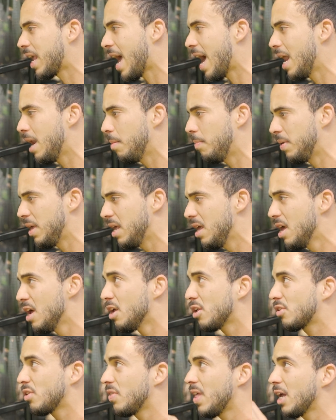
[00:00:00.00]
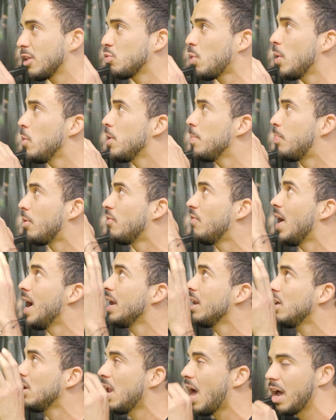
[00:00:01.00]
canopy. So that's why we
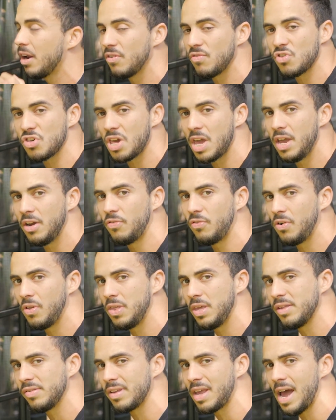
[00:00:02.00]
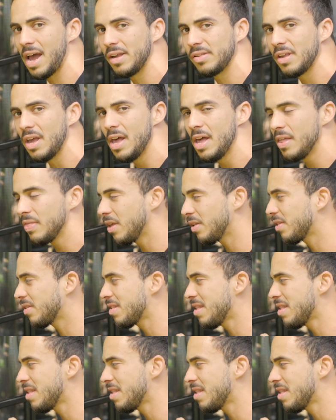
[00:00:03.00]
provide a lot of shade for these guys. This